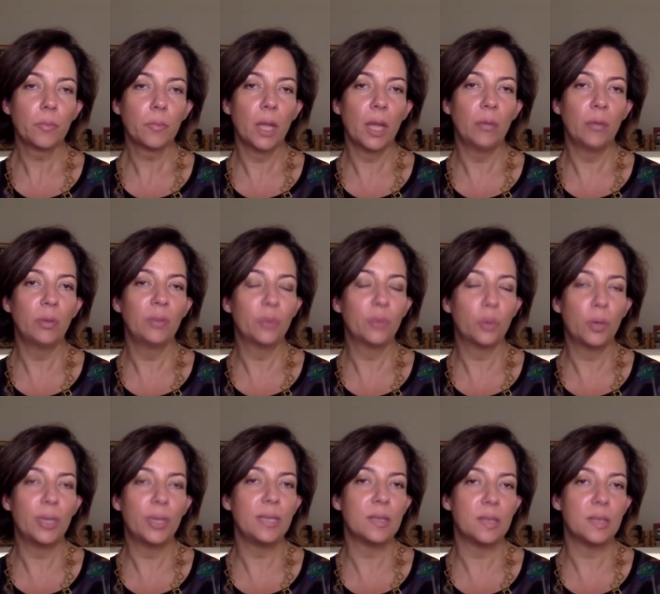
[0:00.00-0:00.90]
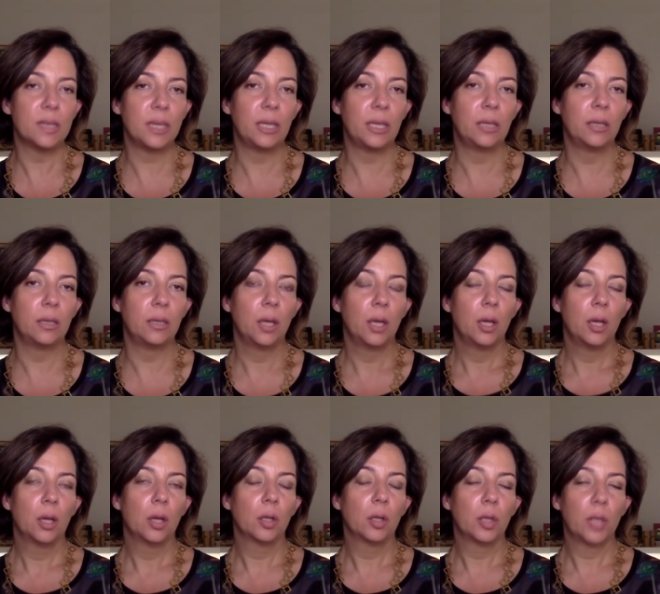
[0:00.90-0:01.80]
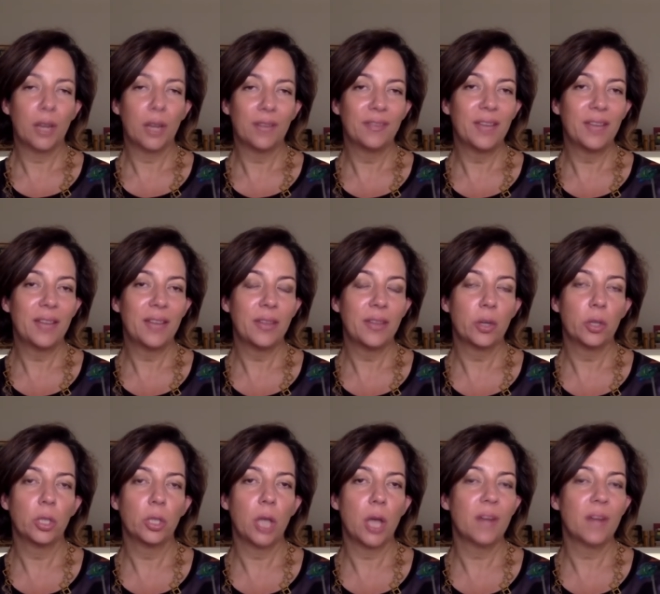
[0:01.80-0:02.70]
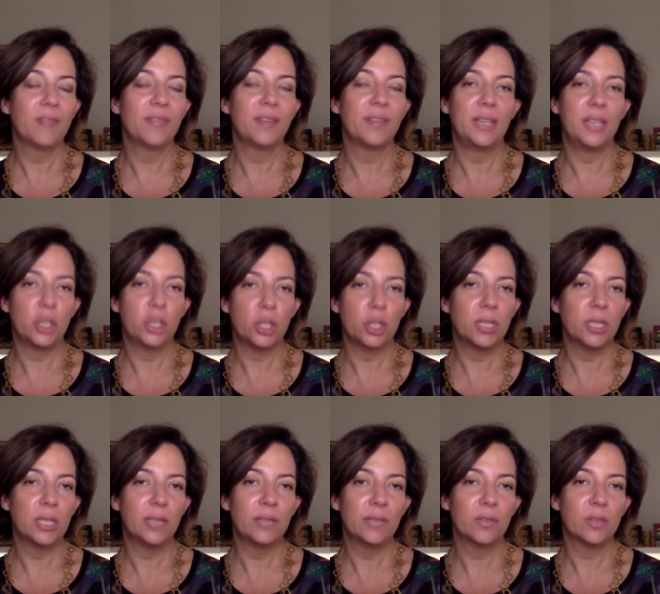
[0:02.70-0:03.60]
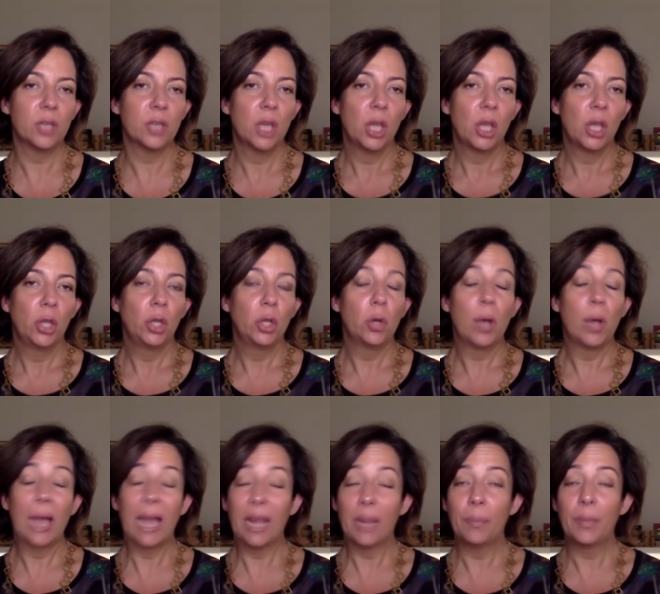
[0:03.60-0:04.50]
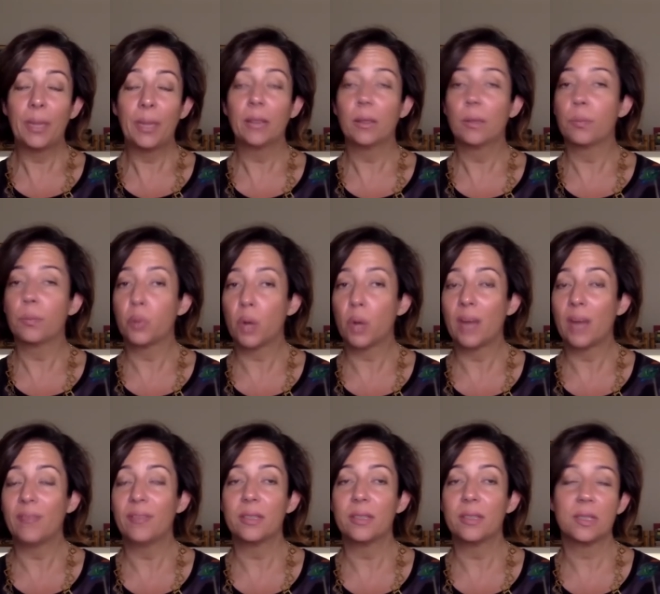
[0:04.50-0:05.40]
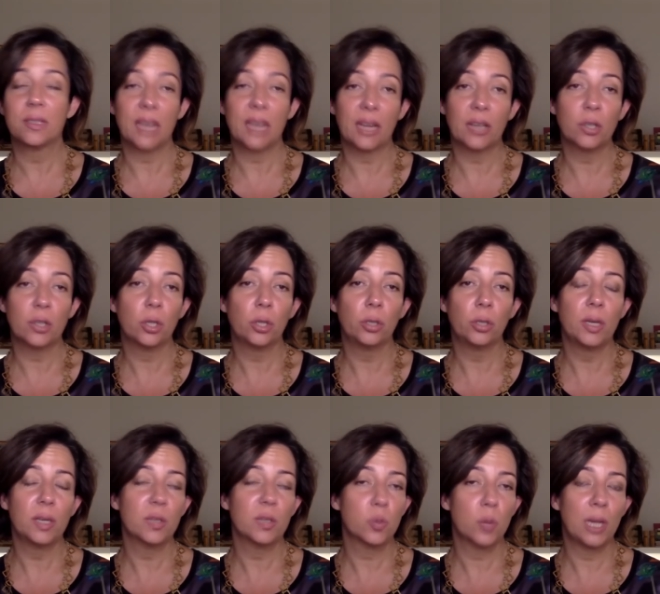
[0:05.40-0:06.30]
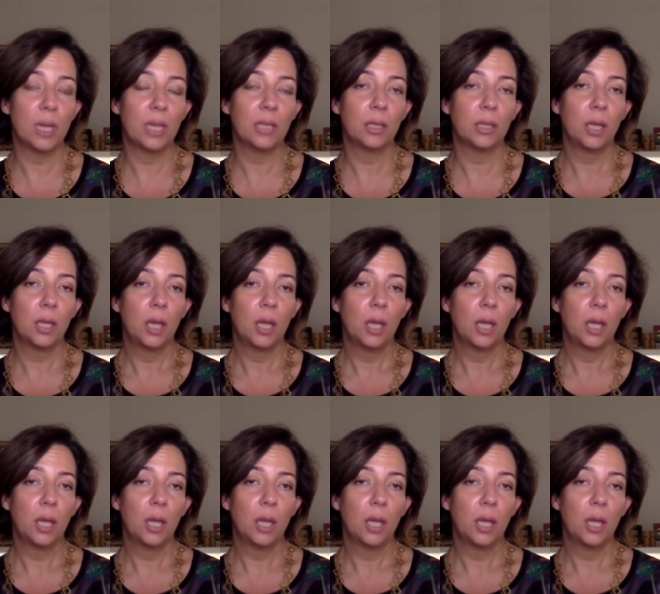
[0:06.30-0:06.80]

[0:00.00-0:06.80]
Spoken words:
And we've already seen a lot of that. There are a lot of initiatives, helping the private sector as well